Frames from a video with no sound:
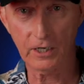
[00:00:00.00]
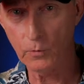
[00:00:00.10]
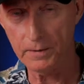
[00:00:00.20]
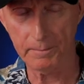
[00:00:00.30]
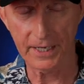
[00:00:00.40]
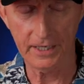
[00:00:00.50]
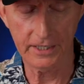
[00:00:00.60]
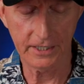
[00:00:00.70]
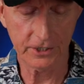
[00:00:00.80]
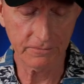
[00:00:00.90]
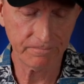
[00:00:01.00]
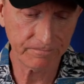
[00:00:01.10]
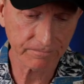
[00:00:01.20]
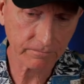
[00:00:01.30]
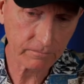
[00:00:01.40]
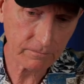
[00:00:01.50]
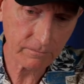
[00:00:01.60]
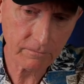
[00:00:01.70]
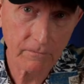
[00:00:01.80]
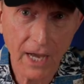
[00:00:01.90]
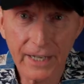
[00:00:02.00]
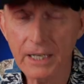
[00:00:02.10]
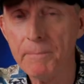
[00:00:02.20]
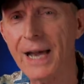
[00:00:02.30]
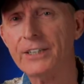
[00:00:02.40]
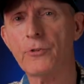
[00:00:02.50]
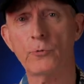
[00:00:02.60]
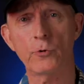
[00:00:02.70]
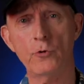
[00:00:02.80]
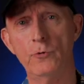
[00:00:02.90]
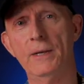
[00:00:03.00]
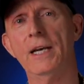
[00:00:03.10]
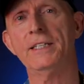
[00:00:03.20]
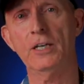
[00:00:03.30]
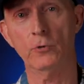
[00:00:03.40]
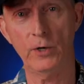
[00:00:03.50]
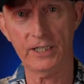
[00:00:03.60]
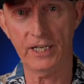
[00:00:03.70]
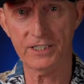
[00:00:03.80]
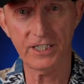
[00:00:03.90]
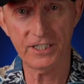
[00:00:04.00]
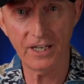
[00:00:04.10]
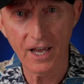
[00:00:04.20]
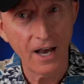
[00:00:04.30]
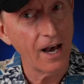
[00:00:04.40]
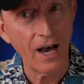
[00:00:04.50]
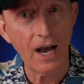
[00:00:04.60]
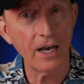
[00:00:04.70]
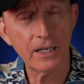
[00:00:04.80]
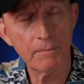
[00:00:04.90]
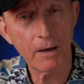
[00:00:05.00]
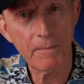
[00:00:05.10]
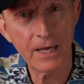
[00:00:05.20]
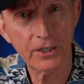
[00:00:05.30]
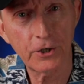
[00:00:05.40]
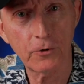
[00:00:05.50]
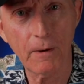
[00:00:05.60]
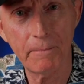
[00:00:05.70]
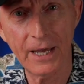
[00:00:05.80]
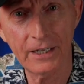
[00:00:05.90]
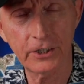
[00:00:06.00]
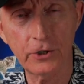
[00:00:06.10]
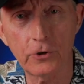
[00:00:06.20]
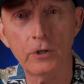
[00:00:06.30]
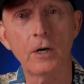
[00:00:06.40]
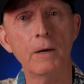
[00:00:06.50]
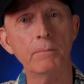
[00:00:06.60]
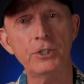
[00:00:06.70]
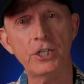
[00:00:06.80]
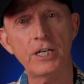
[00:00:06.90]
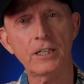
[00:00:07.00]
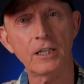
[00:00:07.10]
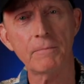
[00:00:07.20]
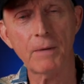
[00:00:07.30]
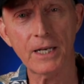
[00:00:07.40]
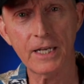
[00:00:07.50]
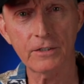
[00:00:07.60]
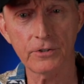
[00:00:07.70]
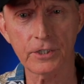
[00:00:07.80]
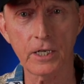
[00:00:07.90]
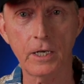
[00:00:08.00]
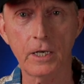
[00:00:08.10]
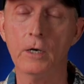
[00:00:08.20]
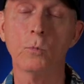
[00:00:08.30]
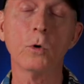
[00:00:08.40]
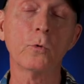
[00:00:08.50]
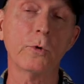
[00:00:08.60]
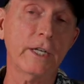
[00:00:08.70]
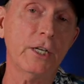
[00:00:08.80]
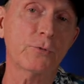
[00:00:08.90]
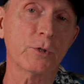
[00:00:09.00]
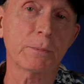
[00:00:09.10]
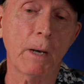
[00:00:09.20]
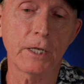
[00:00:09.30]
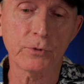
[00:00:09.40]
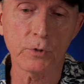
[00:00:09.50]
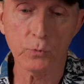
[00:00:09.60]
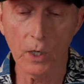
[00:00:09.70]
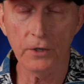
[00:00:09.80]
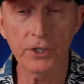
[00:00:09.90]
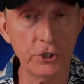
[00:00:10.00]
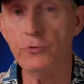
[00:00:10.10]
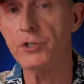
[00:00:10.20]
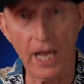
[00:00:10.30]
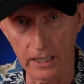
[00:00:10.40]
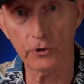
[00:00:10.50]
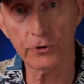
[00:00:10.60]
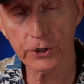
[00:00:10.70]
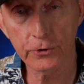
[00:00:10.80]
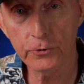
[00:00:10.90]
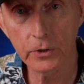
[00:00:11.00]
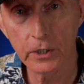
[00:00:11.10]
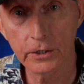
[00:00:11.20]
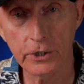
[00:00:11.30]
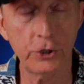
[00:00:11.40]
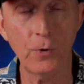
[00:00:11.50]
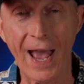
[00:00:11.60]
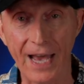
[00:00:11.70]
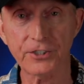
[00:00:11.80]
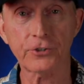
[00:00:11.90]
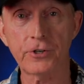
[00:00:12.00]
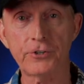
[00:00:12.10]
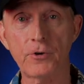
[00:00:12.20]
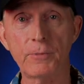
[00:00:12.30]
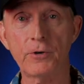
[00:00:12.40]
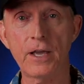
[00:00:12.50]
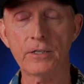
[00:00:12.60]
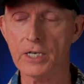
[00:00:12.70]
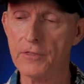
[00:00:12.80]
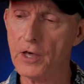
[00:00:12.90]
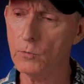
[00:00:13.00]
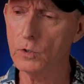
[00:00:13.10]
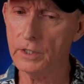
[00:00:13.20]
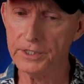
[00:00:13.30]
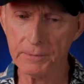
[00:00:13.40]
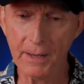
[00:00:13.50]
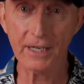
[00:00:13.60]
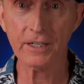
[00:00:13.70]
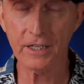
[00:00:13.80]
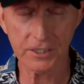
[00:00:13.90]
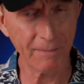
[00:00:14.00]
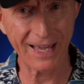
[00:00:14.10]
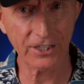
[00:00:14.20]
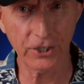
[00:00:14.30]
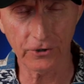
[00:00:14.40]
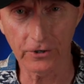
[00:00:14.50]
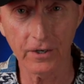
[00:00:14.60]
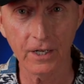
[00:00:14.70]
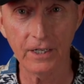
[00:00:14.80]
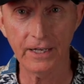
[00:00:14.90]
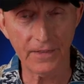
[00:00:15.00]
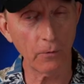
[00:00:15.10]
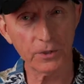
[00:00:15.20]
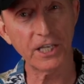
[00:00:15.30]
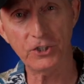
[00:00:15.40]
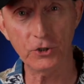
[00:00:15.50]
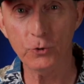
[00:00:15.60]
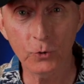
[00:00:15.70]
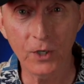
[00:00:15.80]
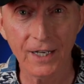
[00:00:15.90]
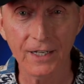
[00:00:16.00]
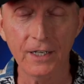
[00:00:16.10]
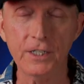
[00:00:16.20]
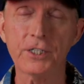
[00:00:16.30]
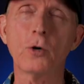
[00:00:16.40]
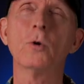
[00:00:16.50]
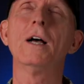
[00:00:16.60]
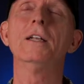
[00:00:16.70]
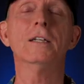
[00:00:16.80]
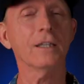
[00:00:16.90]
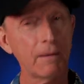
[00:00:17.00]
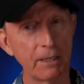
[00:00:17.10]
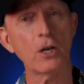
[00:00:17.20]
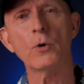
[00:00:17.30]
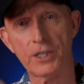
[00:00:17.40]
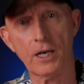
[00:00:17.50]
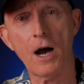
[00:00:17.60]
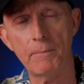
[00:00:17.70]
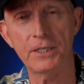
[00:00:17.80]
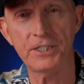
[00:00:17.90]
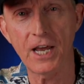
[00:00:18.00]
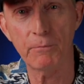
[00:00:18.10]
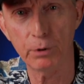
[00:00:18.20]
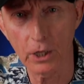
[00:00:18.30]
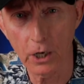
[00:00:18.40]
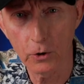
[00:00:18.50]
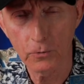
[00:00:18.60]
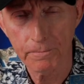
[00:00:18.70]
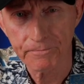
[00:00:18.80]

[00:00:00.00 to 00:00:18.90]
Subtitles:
I wasn't paying attention. I get back to the room and I tell Ricky, I said, I got my manicure and my pedicure, but she didn't clip my nails. Well, Ricky's response was, well, did you tell her to? Did you ask her to trim your nails? And I thought, well, it's a manicure. Isn't that what they do? So let me know in the comments down below.